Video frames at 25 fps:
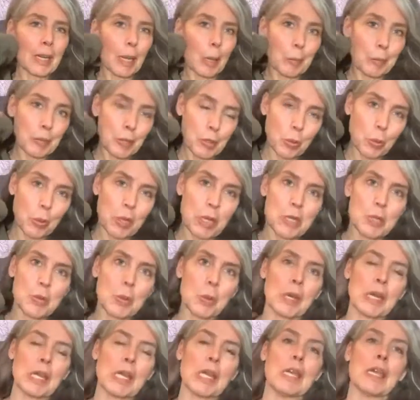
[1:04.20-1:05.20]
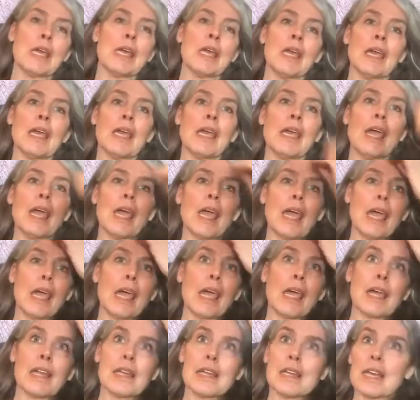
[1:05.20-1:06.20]
up in 2020.
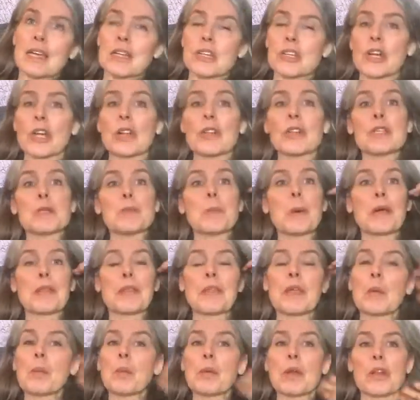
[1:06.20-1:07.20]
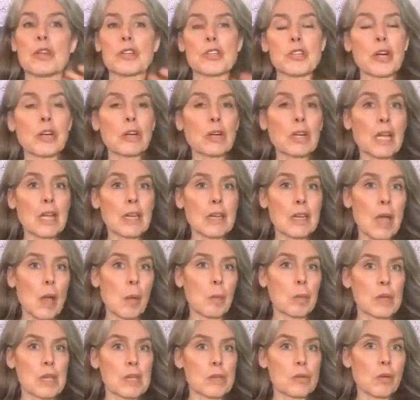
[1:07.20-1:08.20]
And I shared this back then, but I'll share it again now
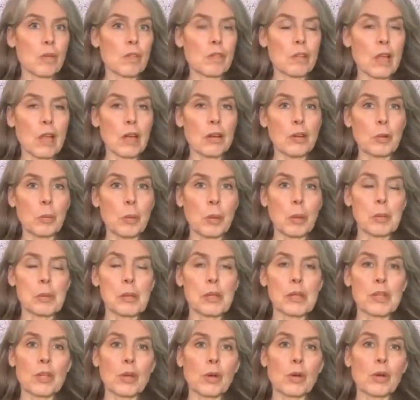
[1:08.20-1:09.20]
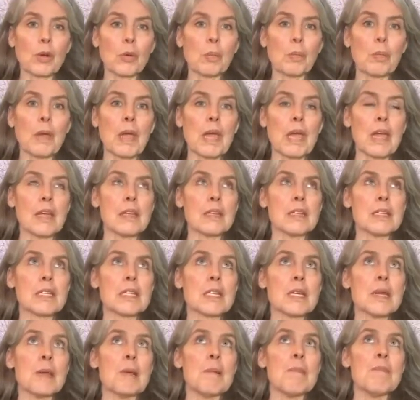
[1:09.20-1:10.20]
because we have a lot of new people in the group. And
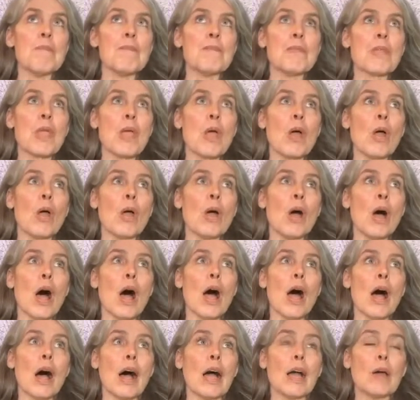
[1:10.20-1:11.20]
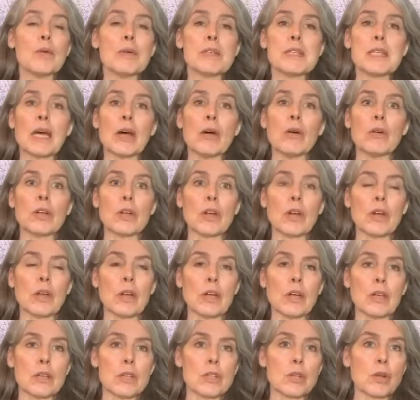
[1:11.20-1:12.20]
I was out on
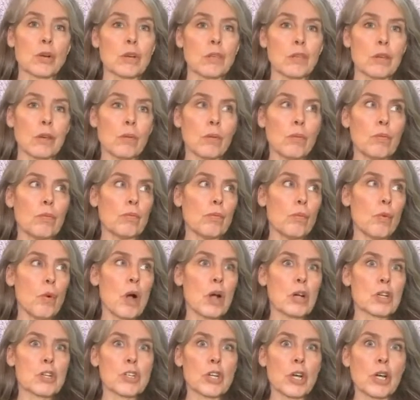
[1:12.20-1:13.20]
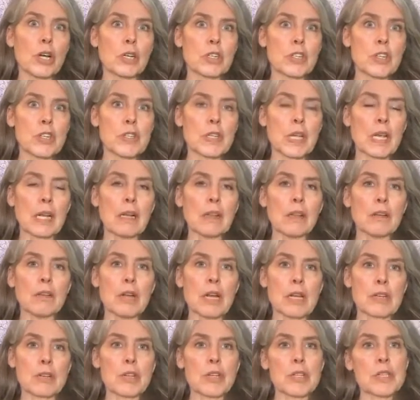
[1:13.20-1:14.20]
a sort of a walk jog, just getting a little
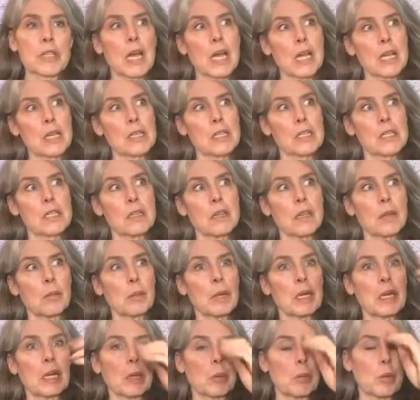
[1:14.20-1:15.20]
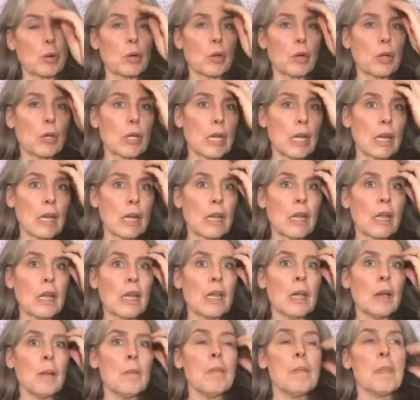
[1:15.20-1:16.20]
exercise in my neighborhood, and
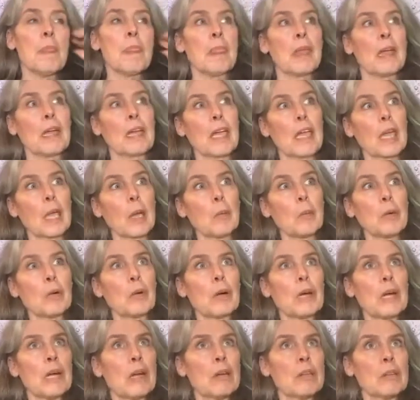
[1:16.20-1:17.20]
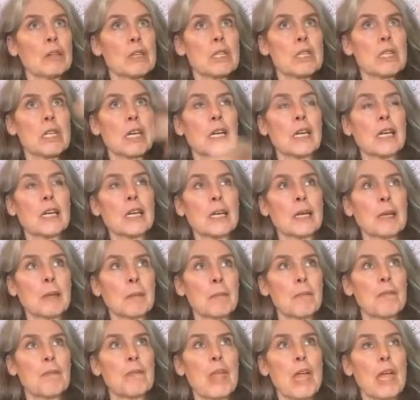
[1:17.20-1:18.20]
I came around
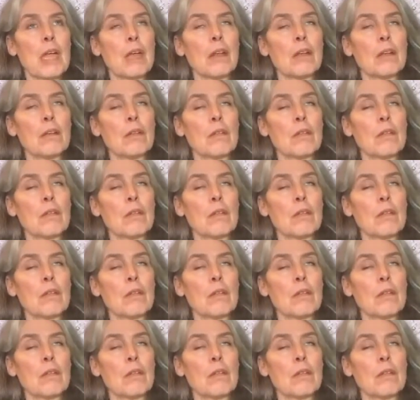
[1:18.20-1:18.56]
and